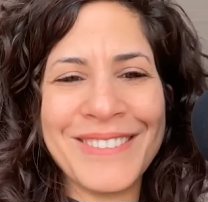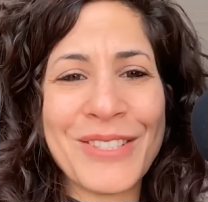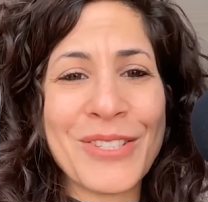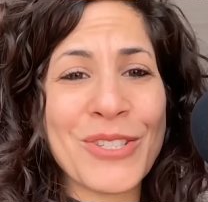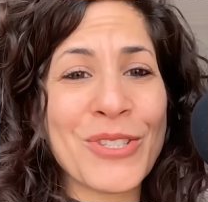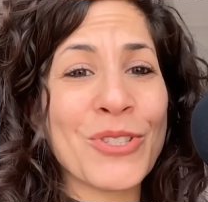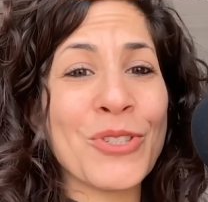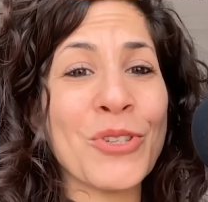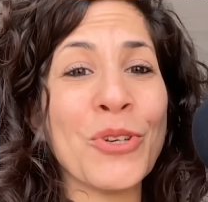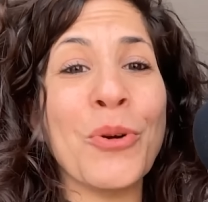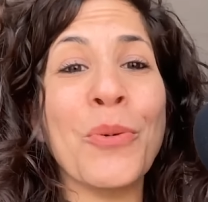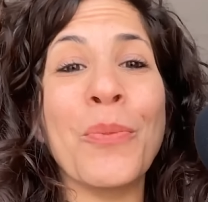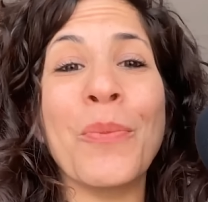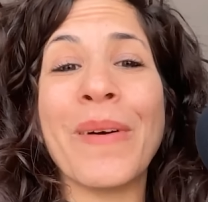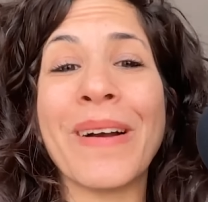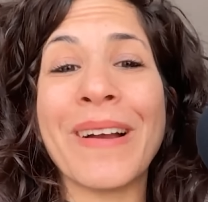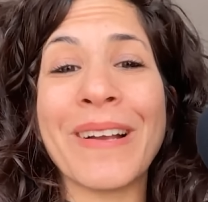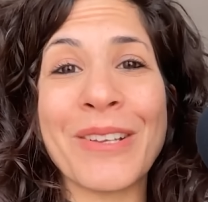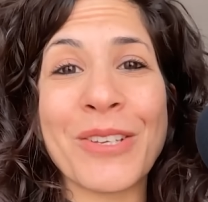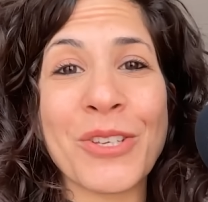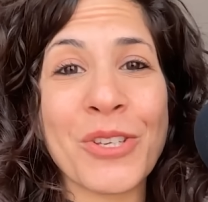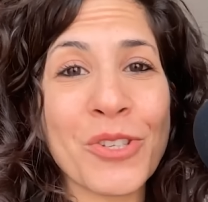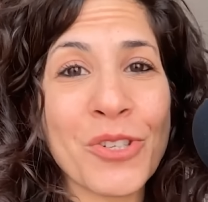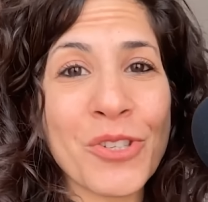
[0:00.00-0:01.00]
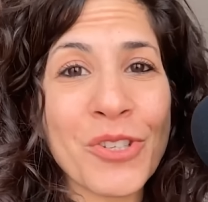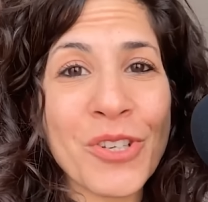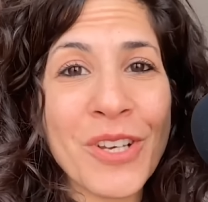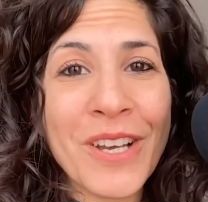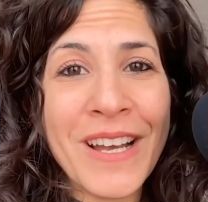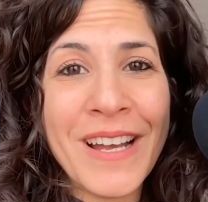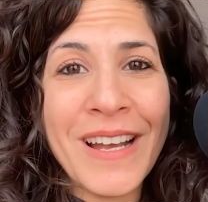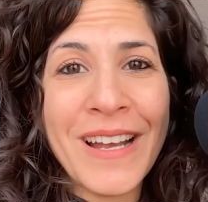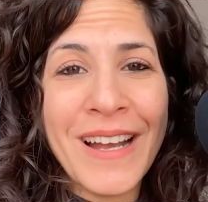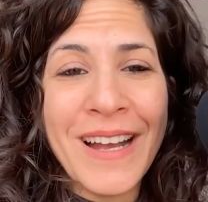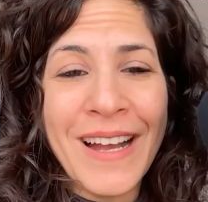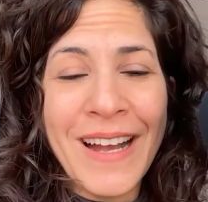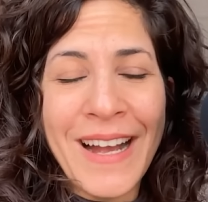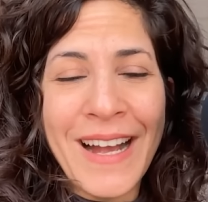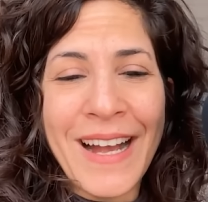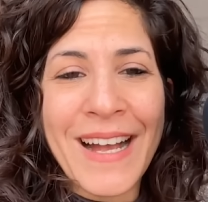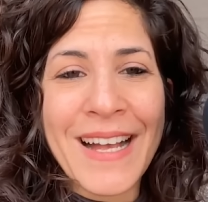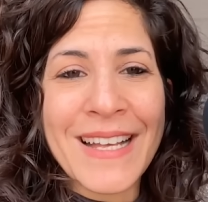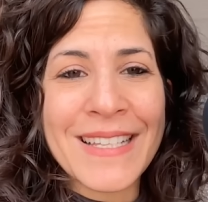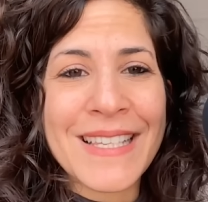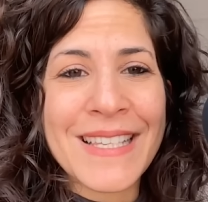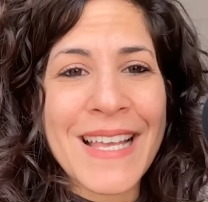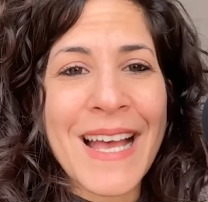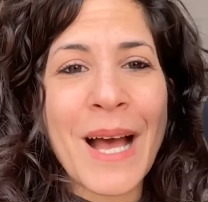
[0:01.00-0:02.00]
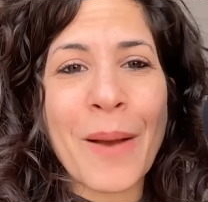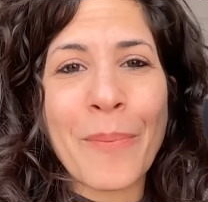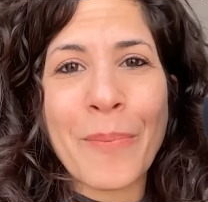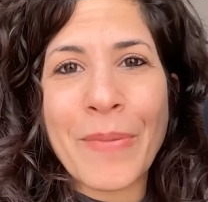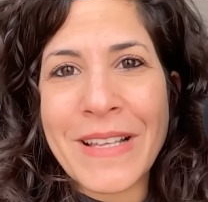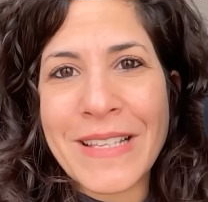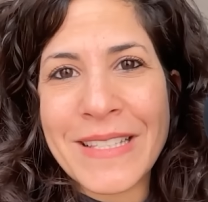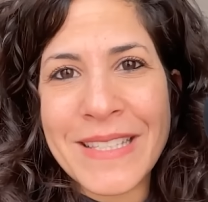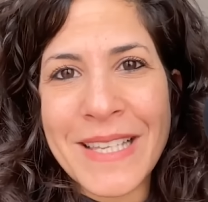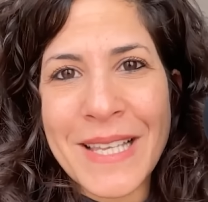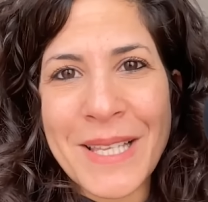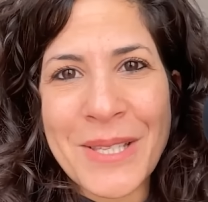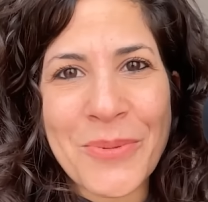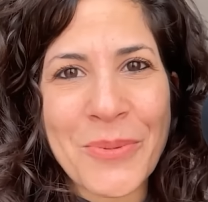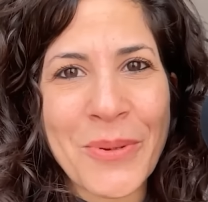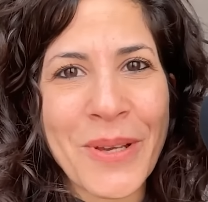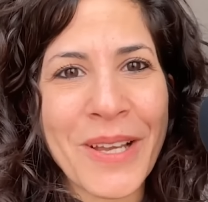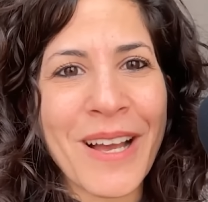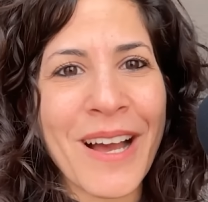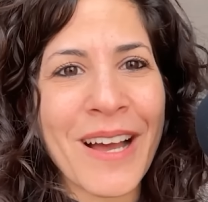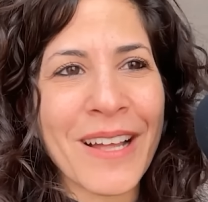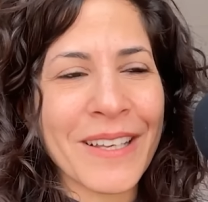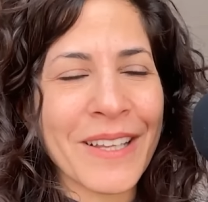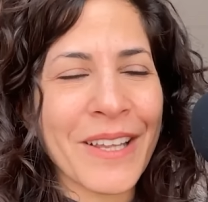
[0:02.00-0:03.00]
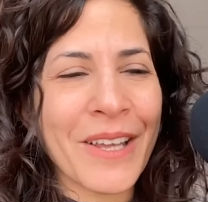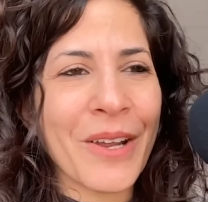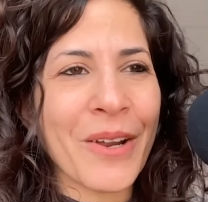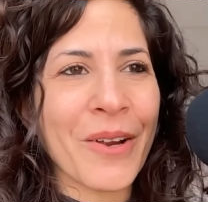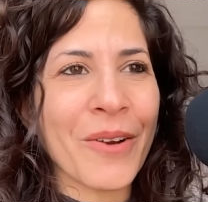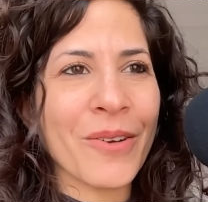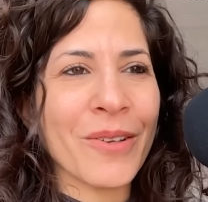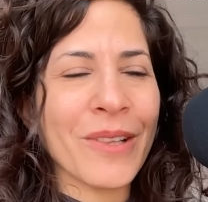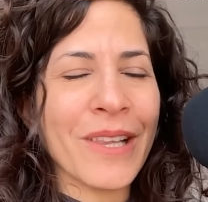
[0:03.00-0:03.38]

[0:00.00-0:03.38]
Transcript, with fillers: so much has happened since we got here.